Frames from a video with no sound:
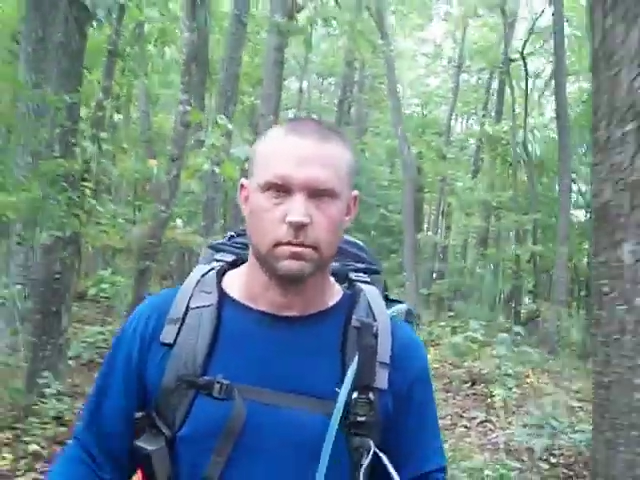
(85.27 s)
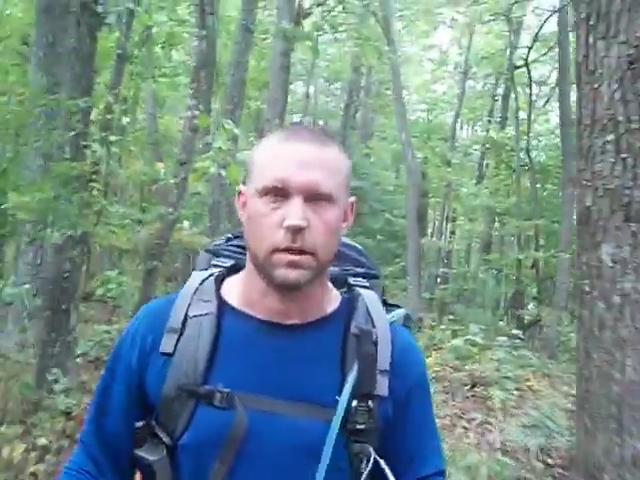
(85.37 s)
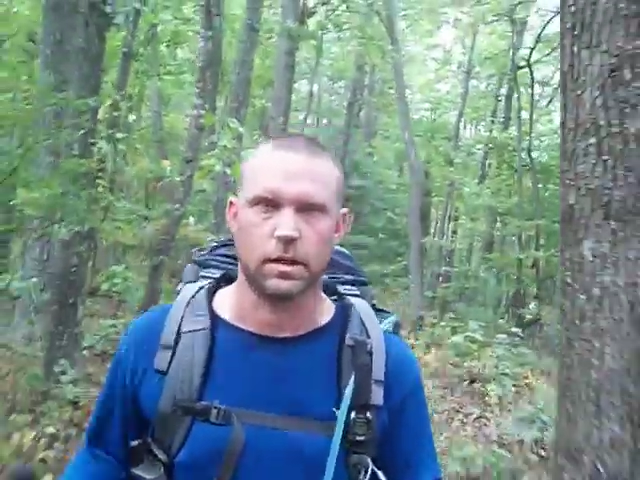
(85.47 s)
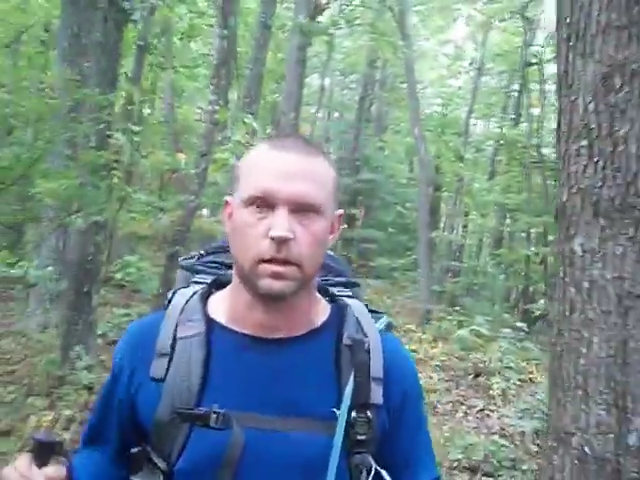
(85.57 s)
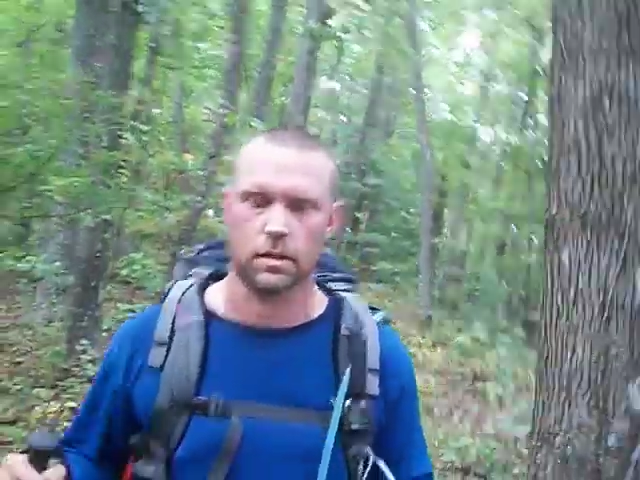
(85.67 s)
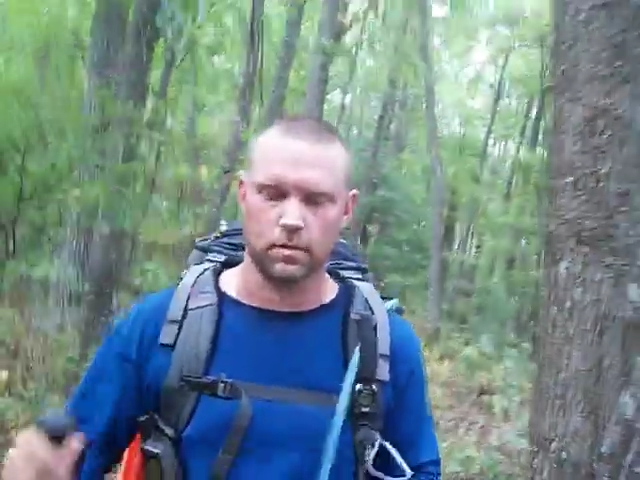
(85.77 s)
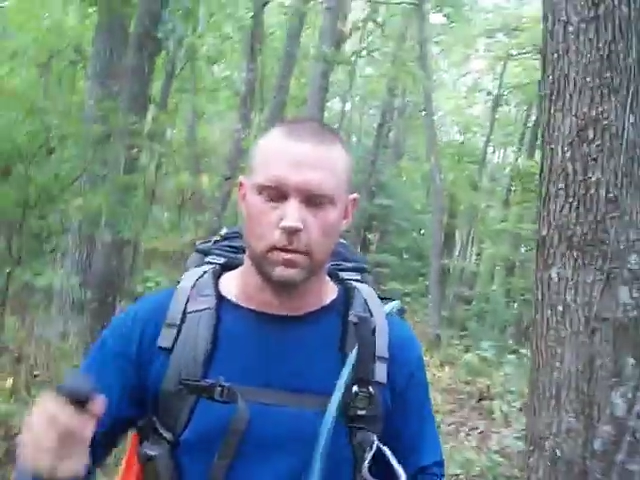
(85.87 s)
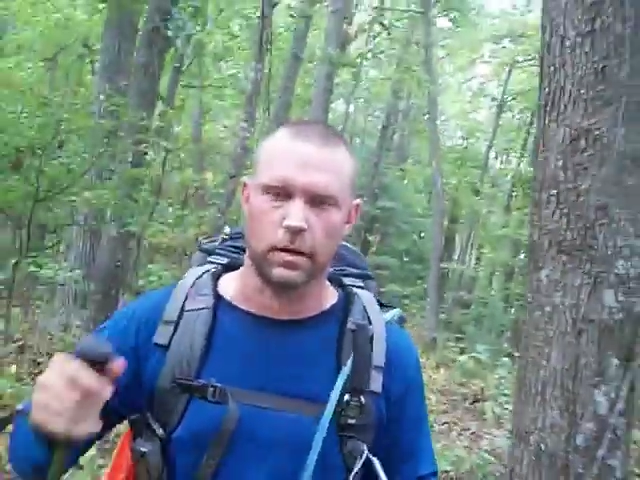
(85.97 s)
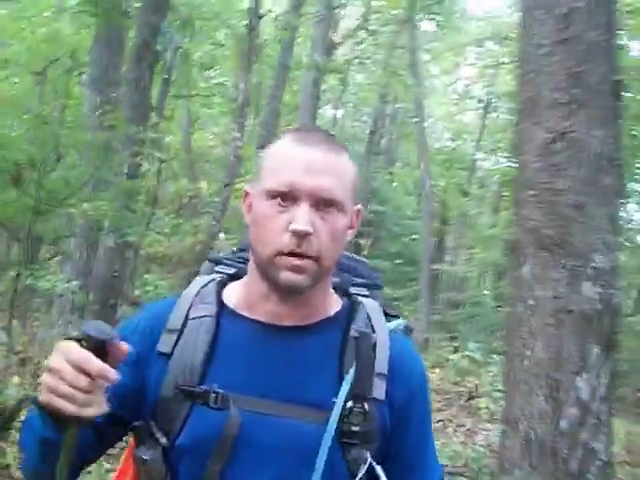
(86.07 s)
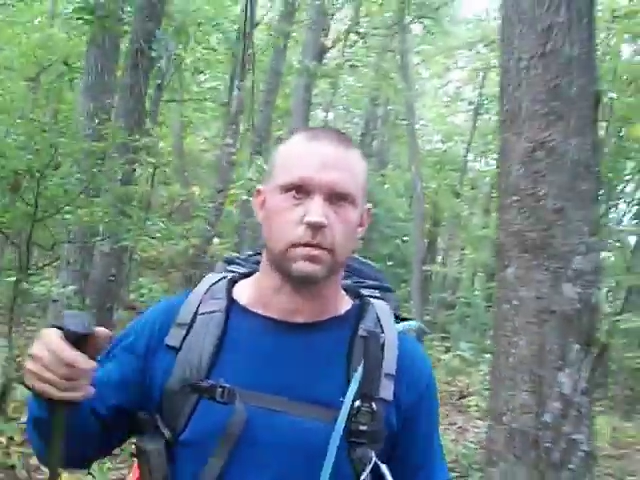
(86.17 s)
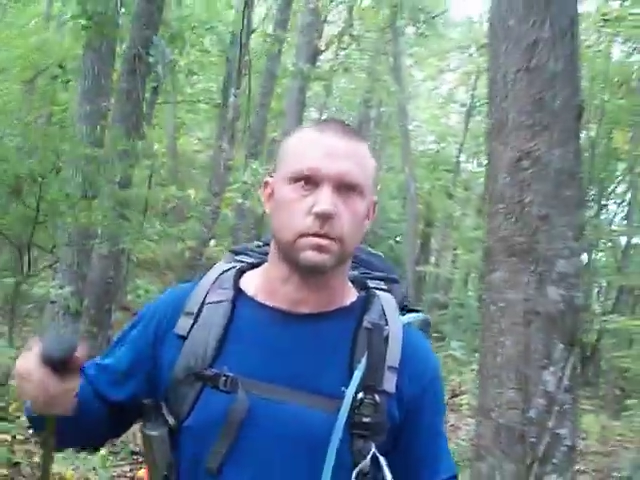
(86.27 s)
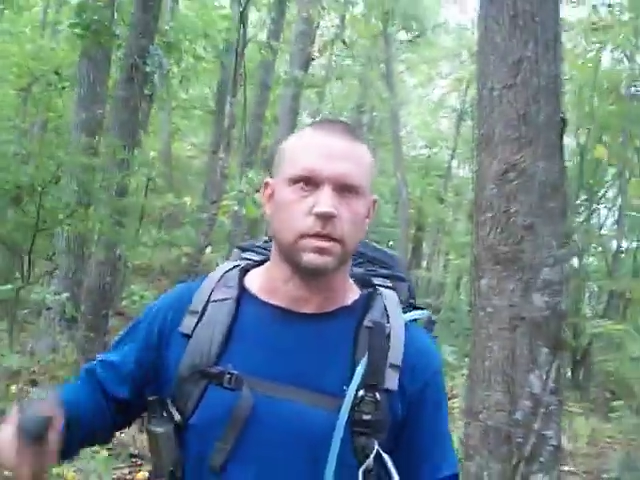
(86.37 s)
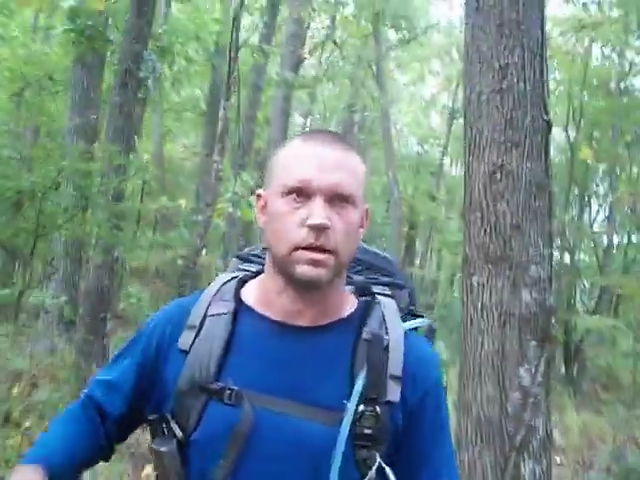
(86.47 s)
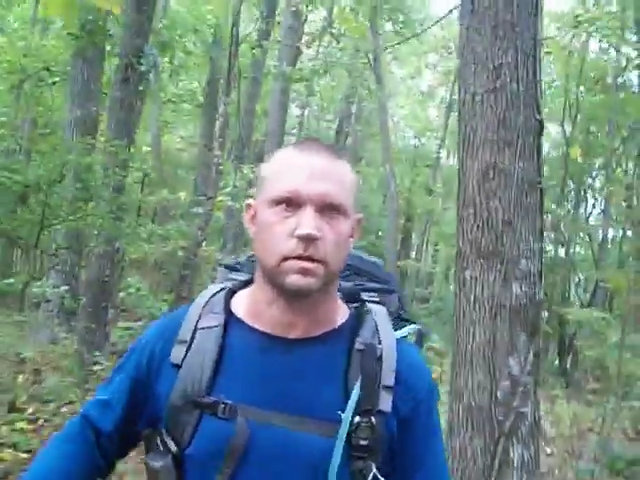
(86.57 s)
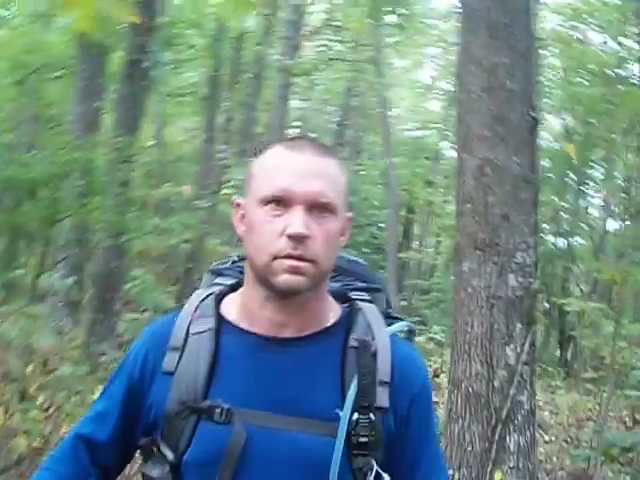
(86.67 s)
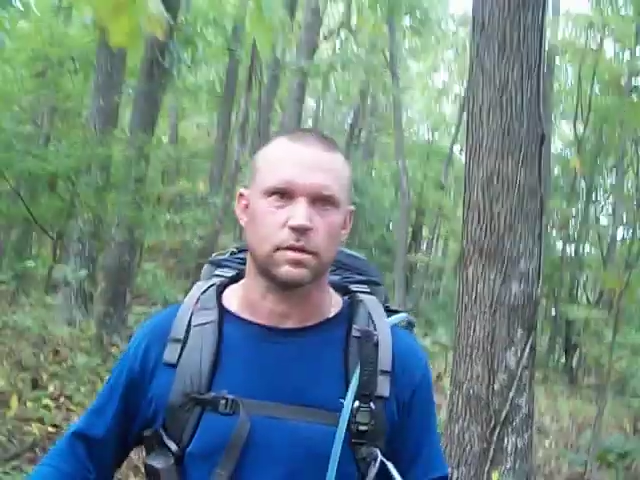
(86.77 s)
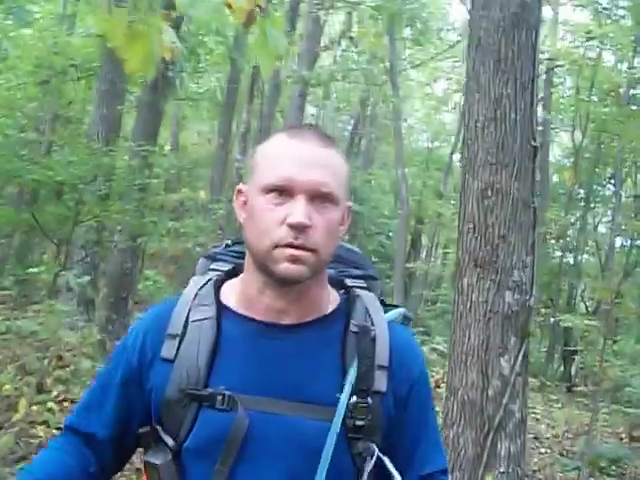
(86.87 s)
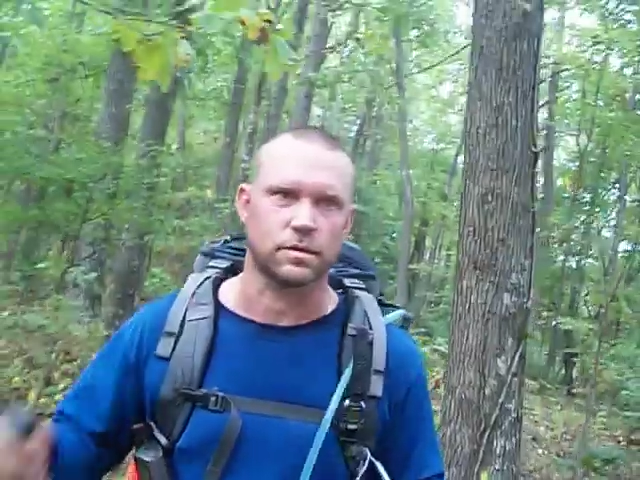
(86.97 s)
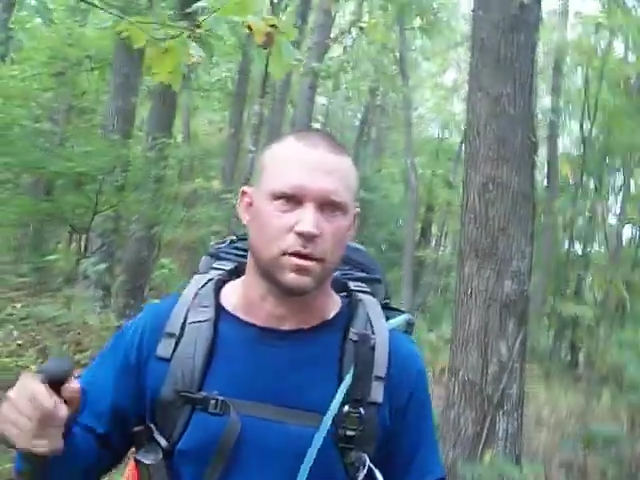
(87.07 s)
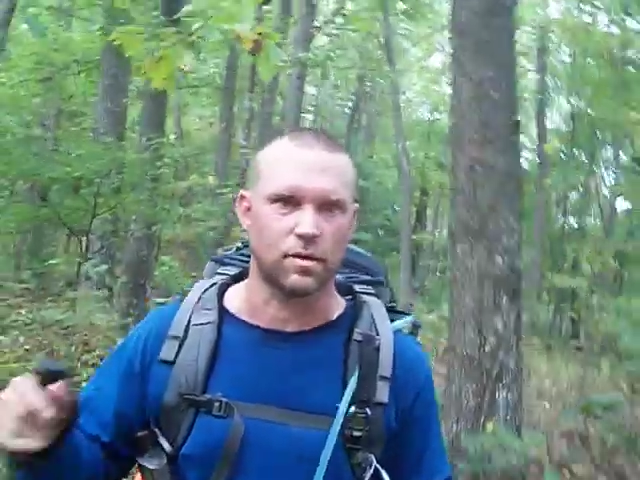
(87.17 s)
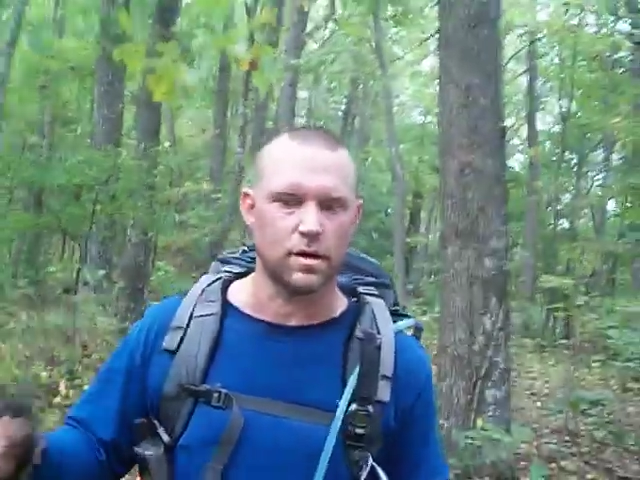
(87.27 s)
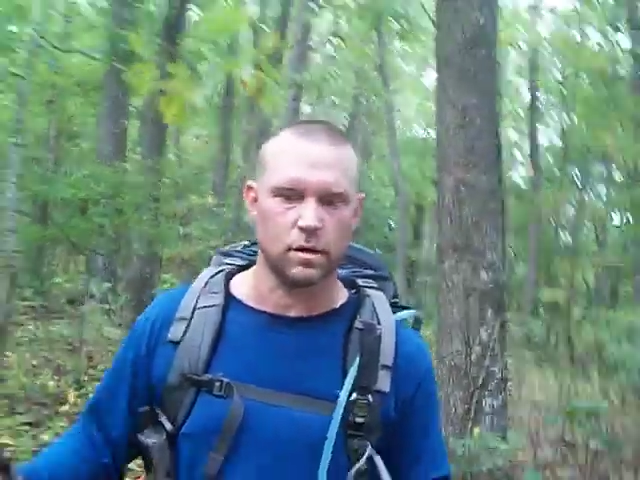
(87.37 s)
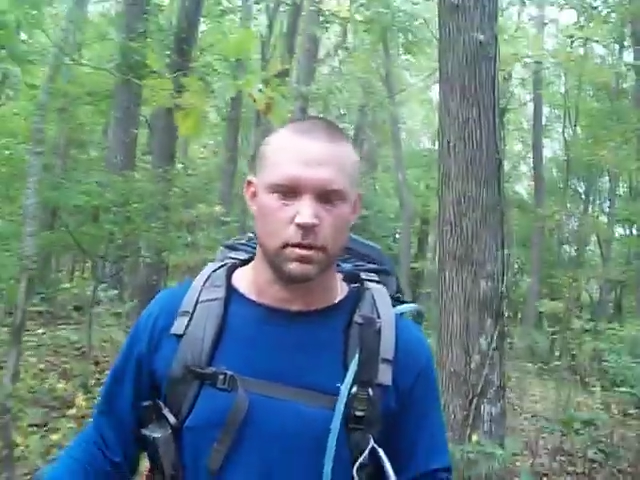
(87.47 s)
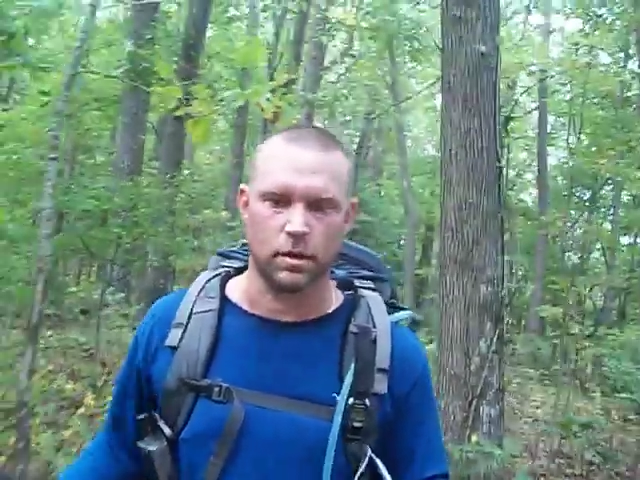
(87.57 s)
Make it down here by around 6:30.